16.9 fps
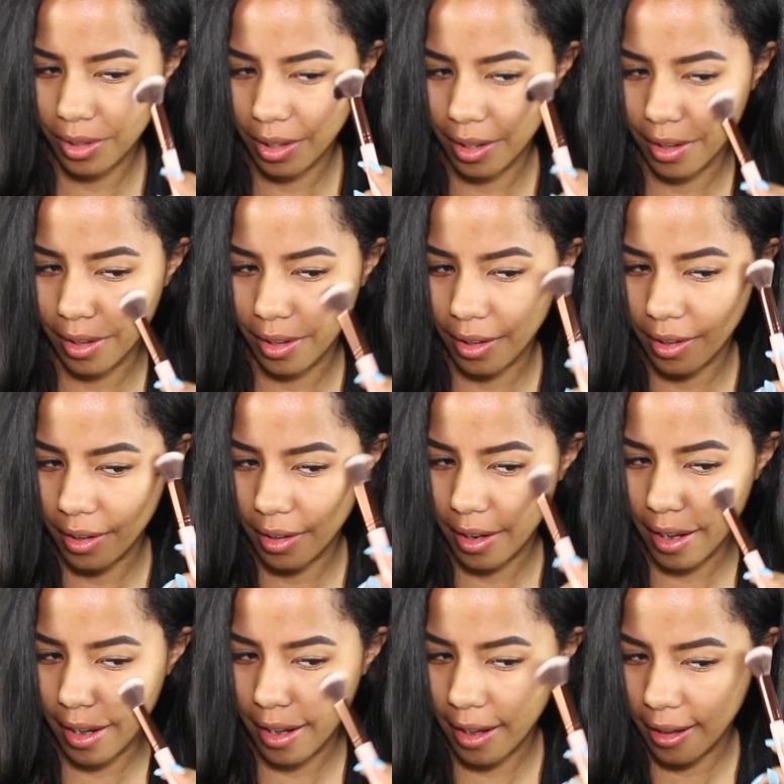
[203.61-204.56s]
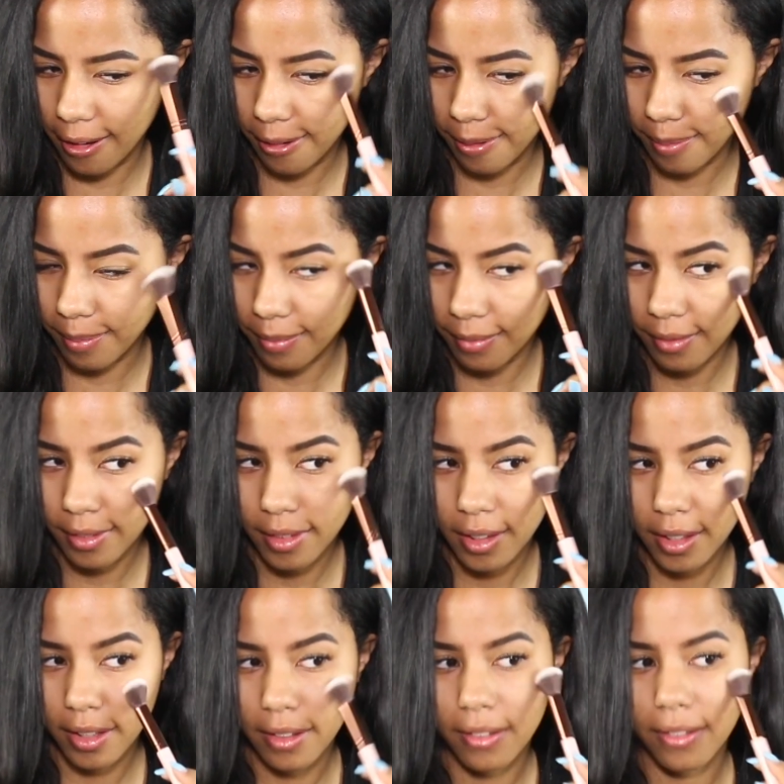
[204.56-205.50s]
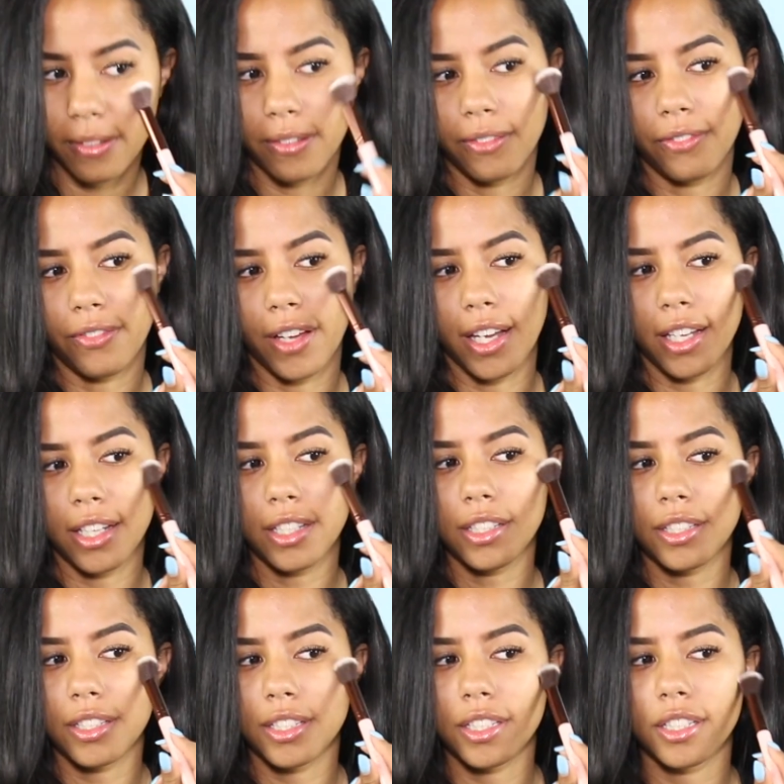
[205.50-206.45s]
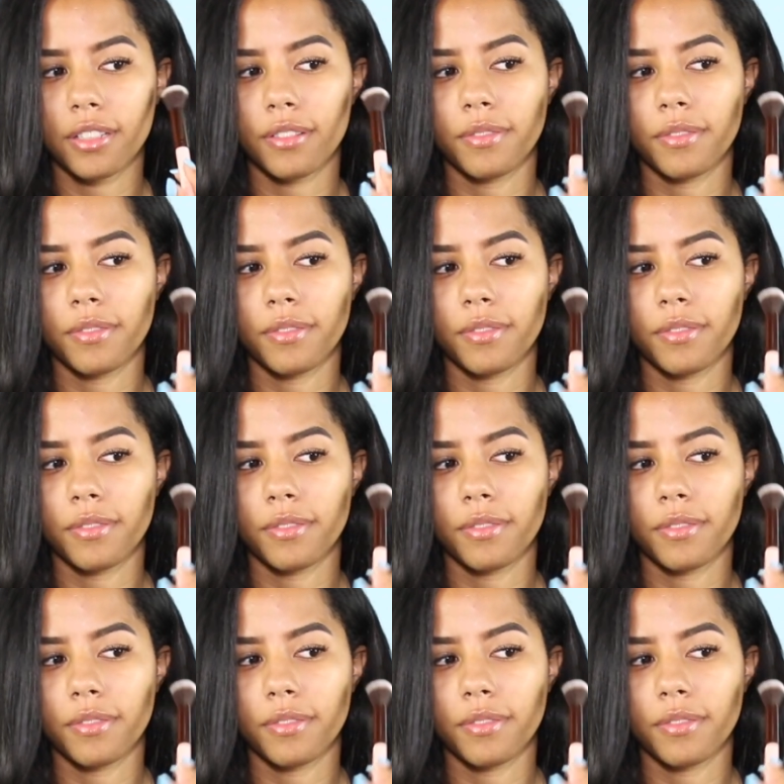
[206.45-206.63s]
your face.